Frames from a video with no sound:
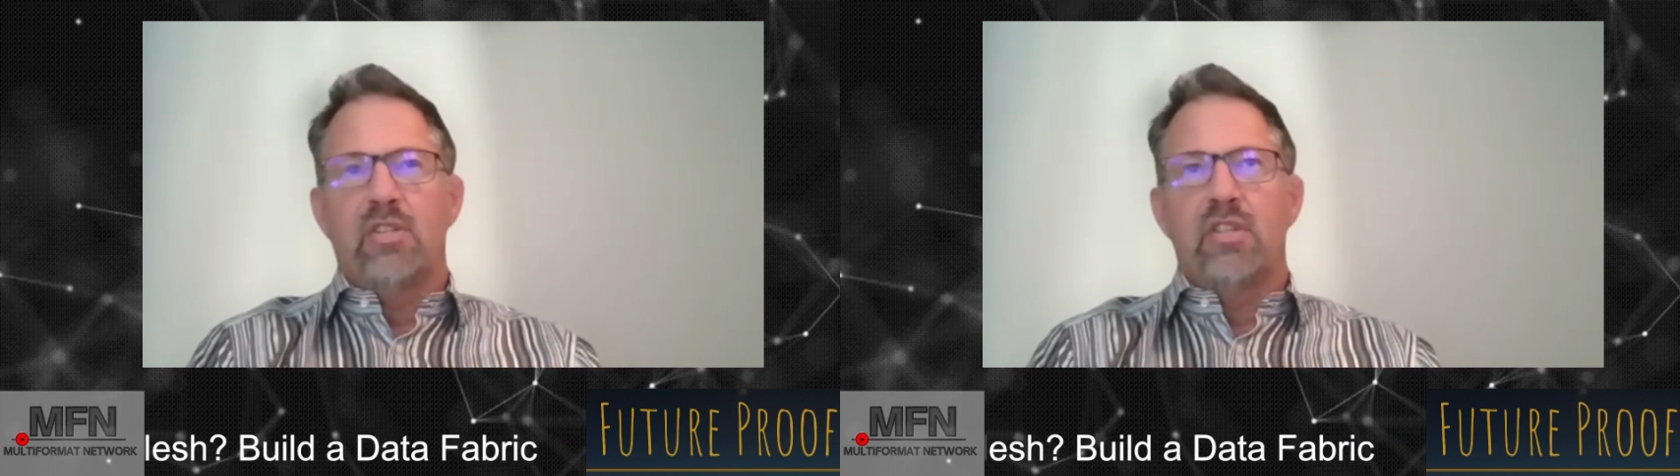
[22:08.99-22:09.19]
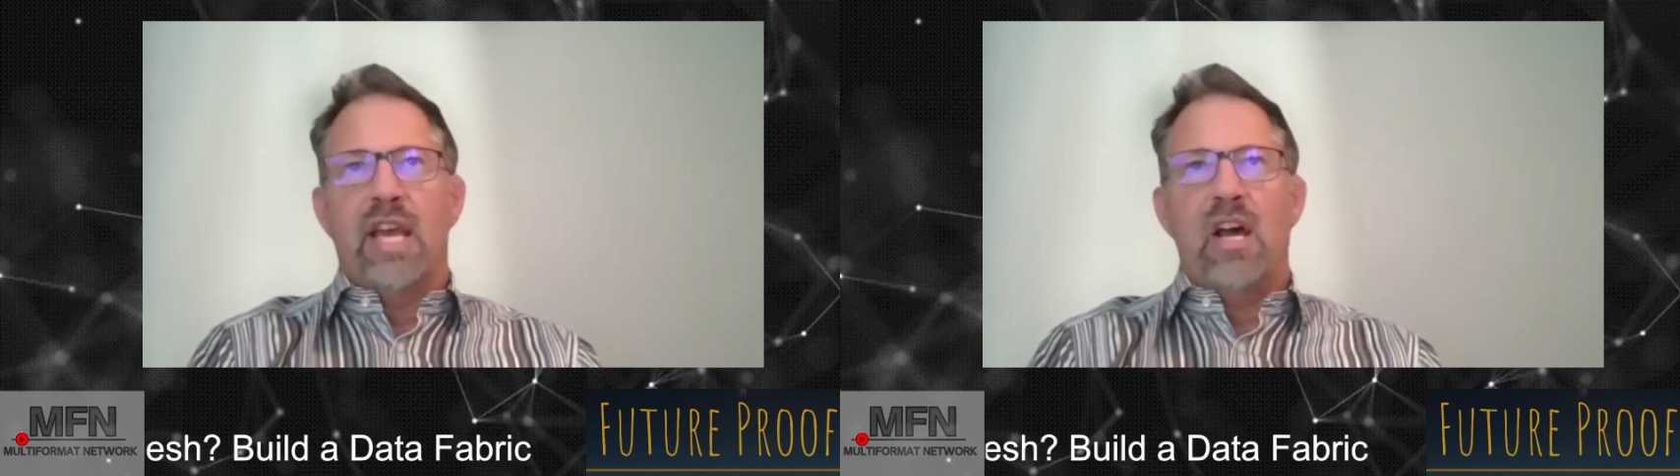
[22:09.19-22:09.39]

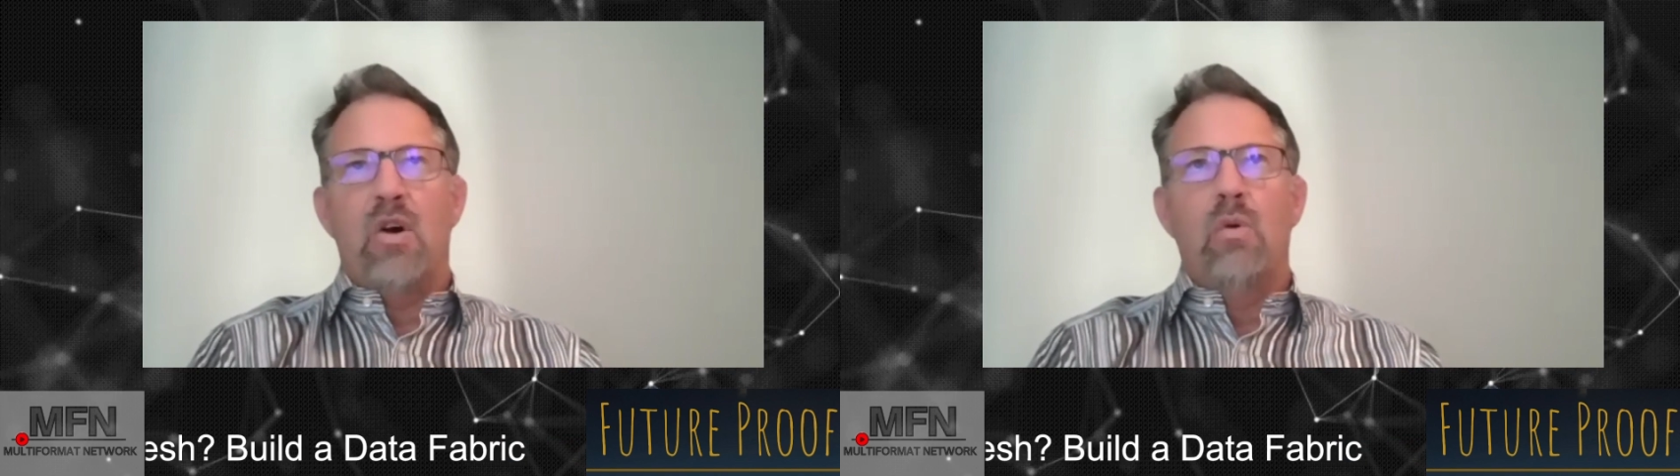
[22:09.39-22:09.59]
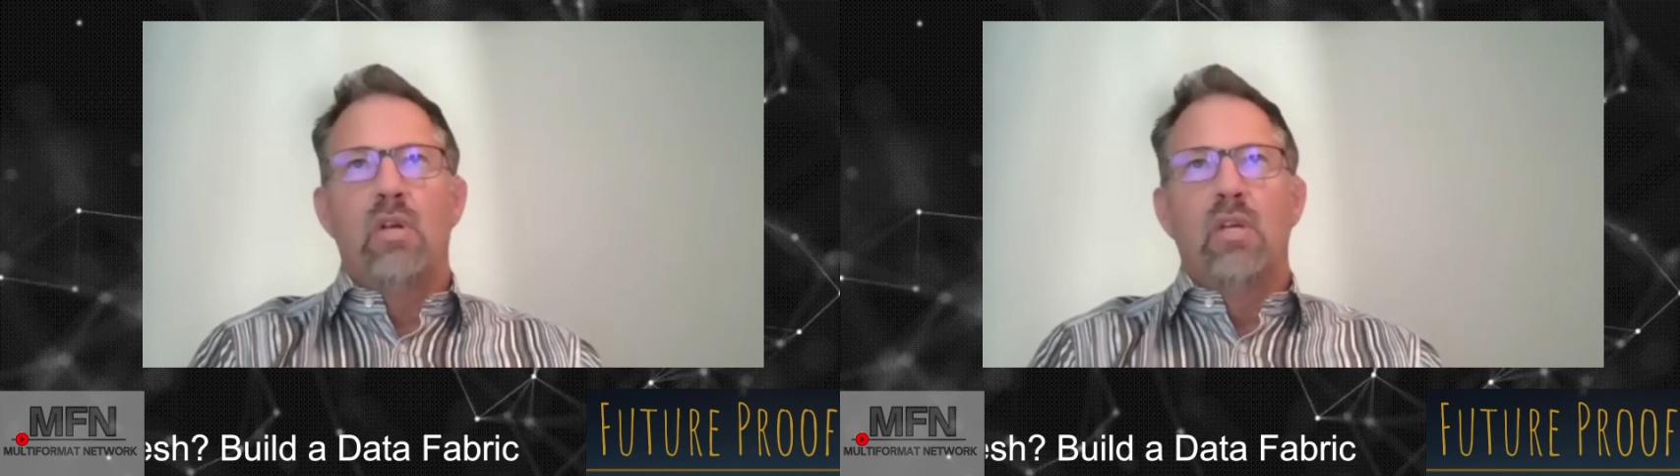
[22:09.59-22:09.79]
So
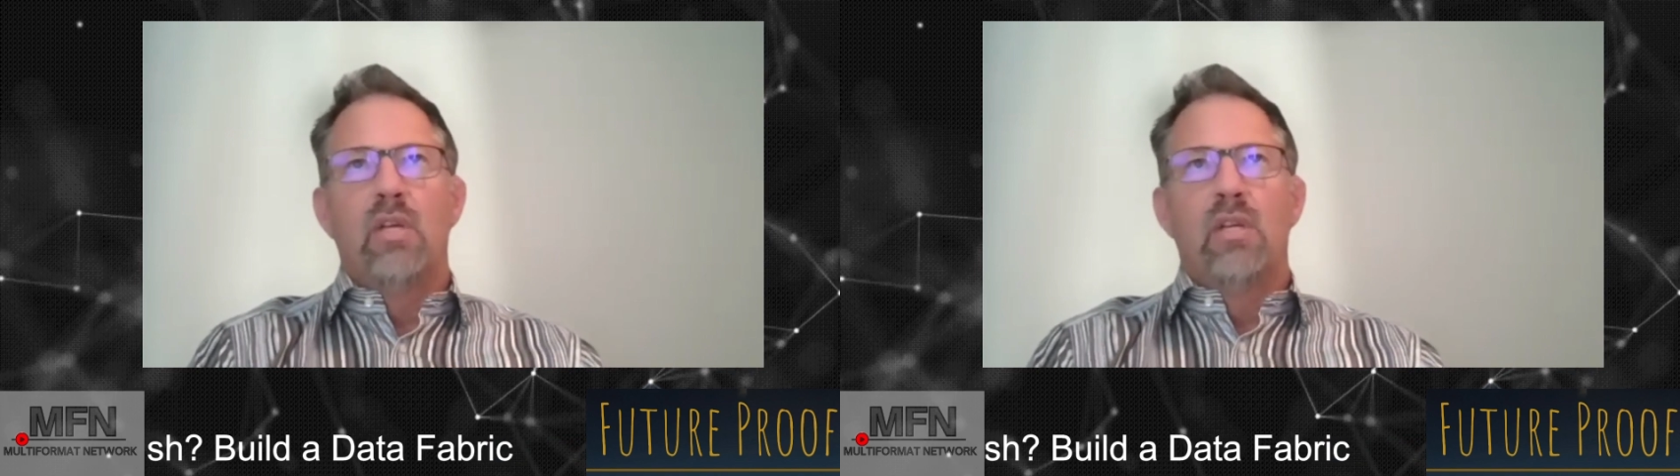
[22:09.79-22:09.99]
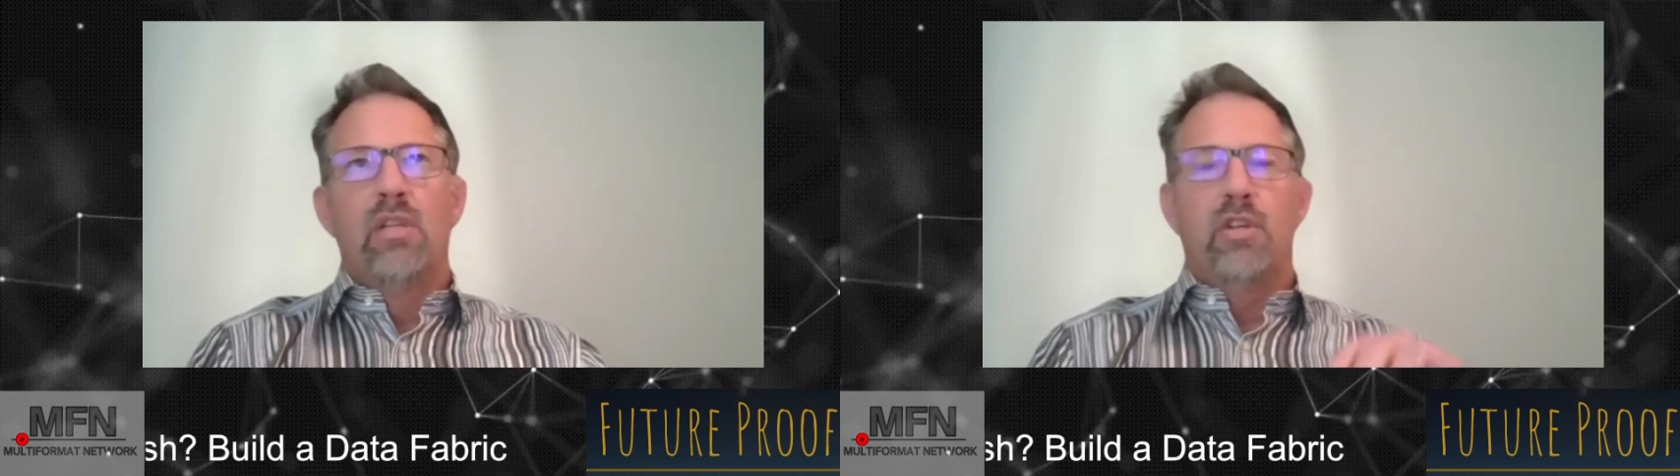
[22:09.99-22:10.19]
now
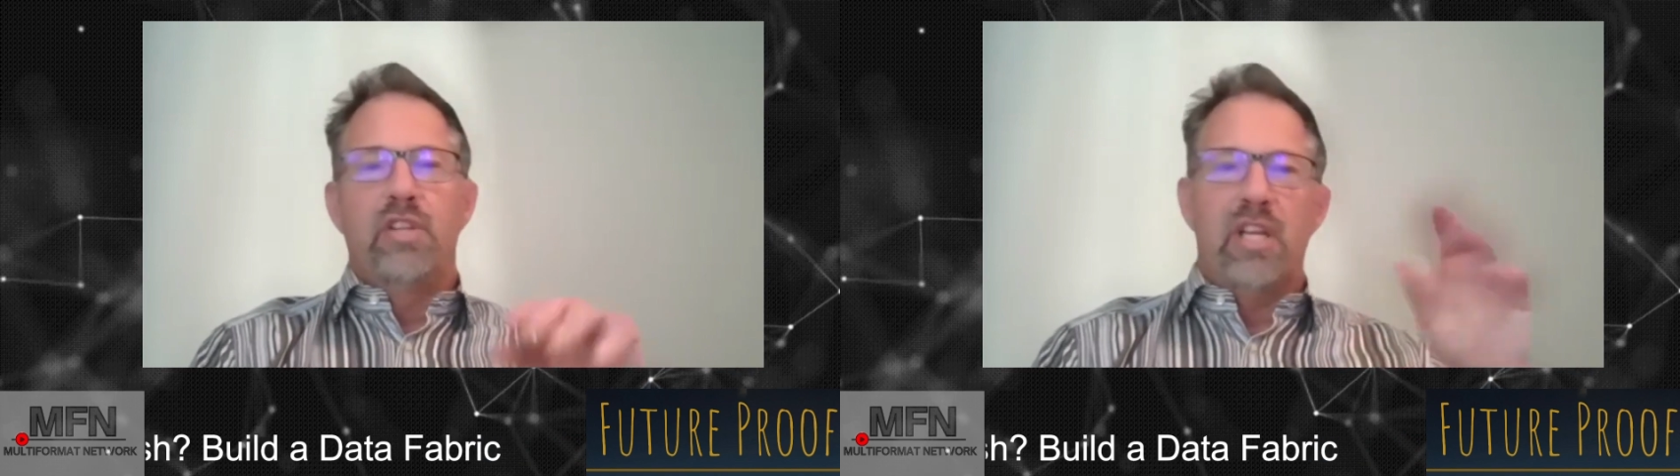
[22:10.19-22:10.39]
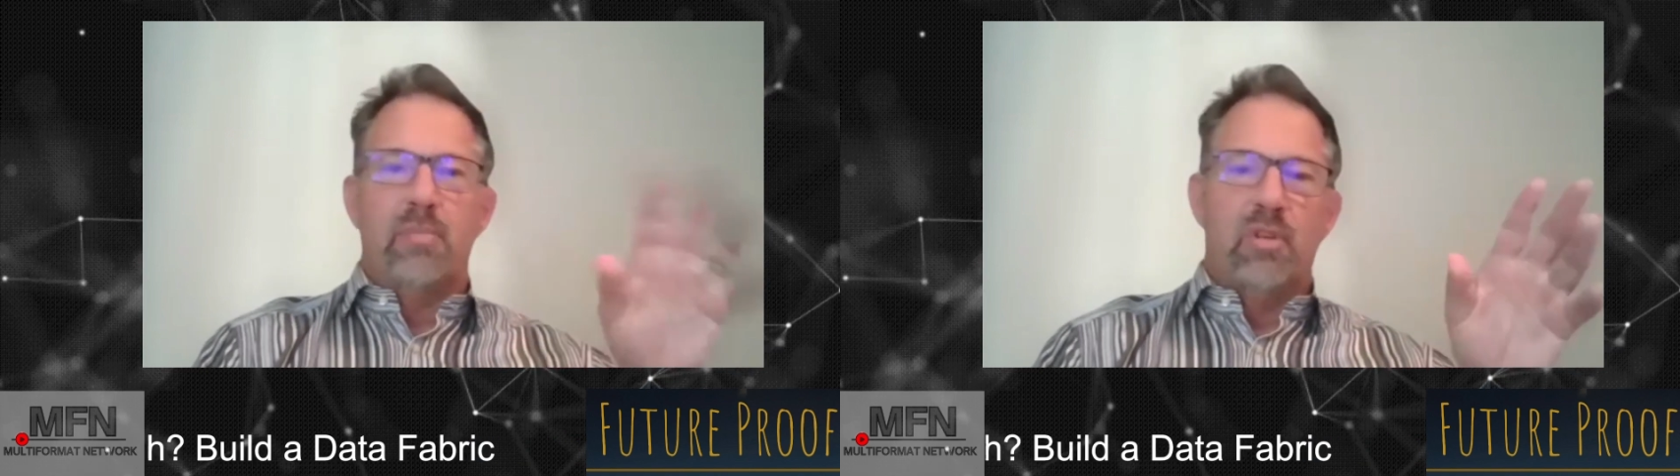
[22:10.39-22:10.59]
your data